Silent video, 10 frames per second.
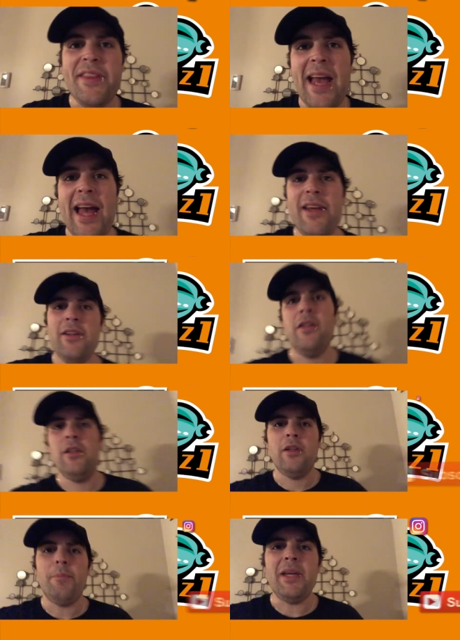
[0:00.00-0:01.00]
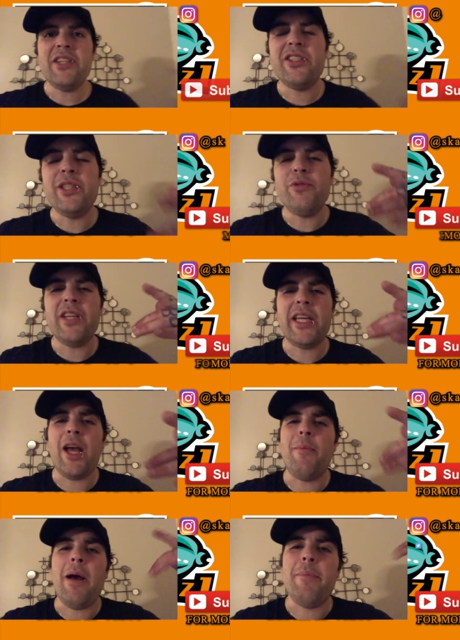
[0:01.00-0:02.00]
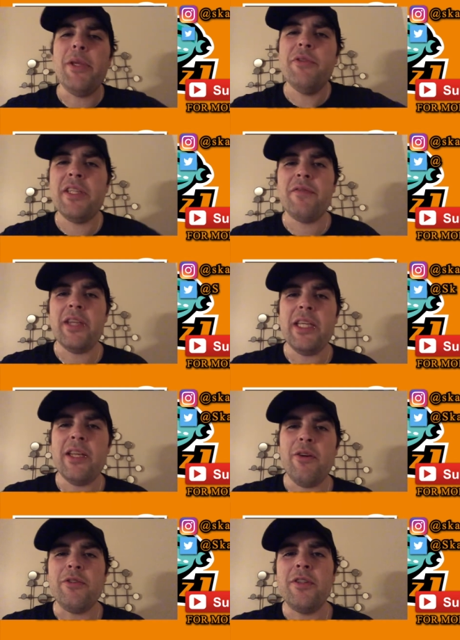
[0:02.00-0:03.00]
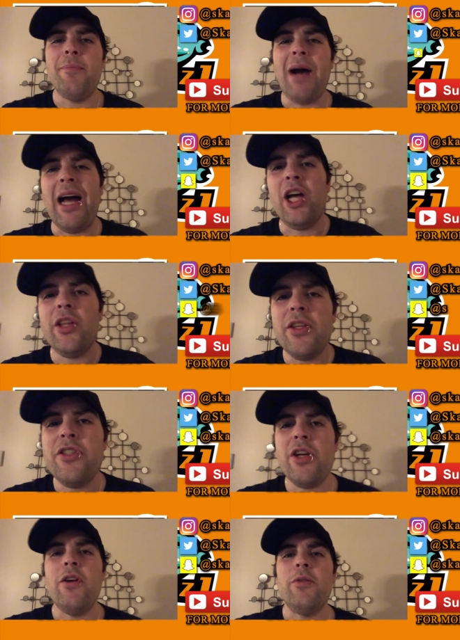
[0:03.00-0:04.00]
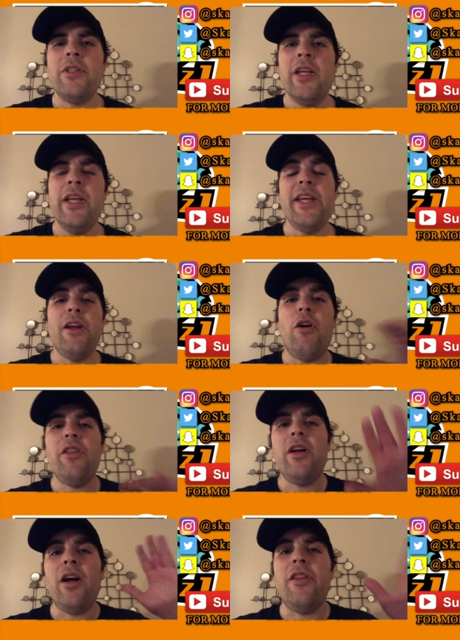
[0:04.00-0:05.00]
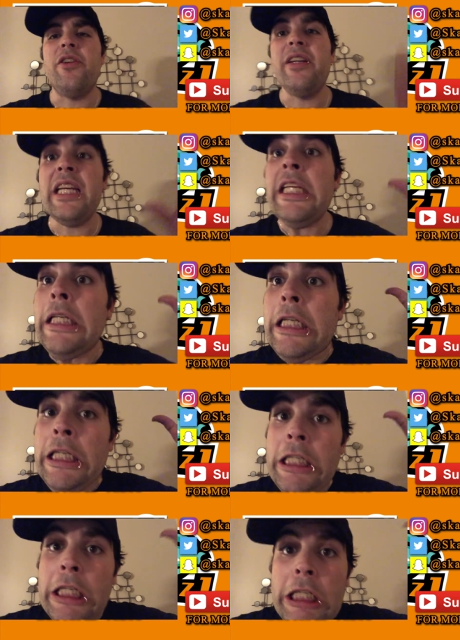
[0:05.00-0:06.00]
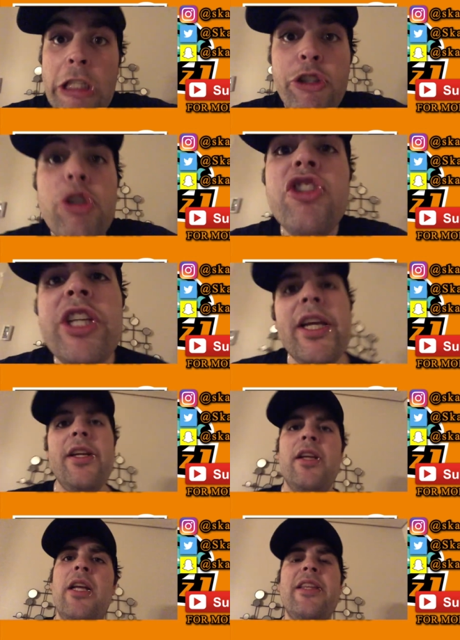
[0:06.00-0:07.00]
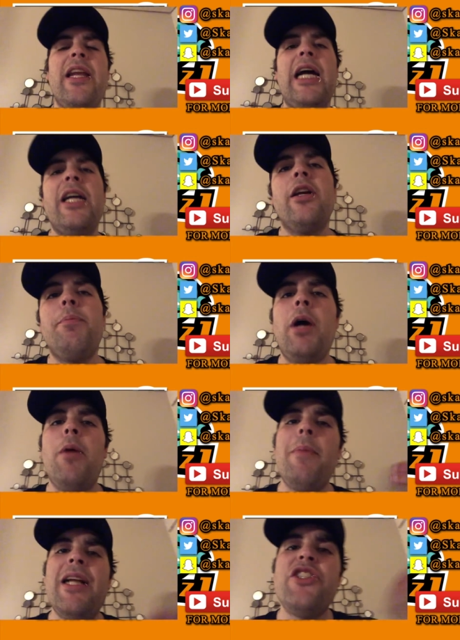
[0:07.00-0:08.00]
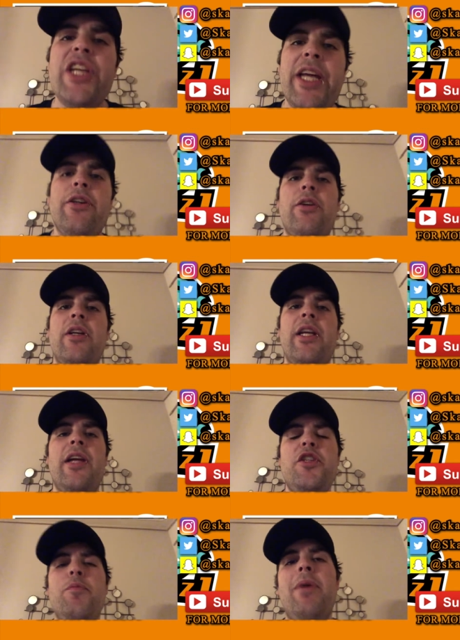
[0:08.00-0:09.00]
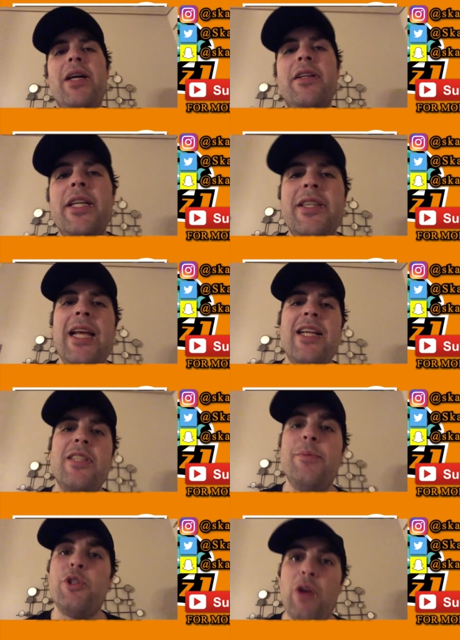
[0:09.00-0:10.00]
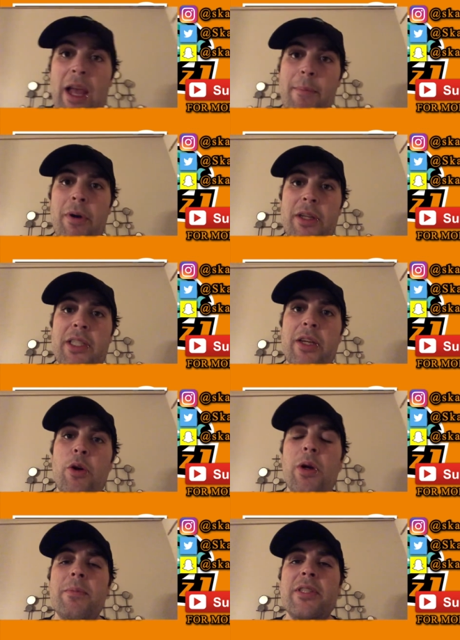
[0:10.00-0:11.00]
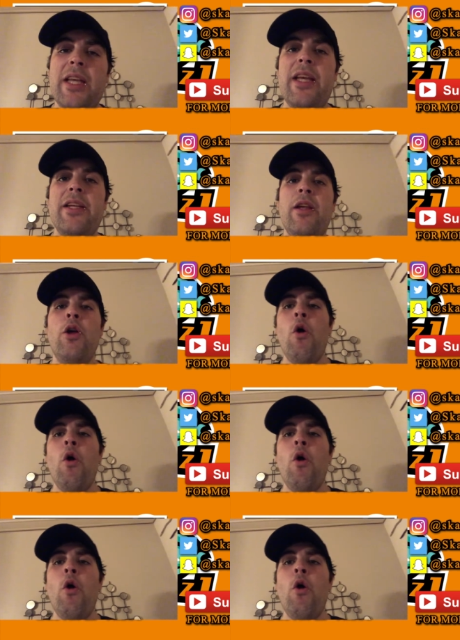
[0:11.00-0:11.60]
that, make sure you check out my music videos, my other shows, and all the other ill shit that I got up on my channel. And you better hit that subscribe button, you know what I'm saying?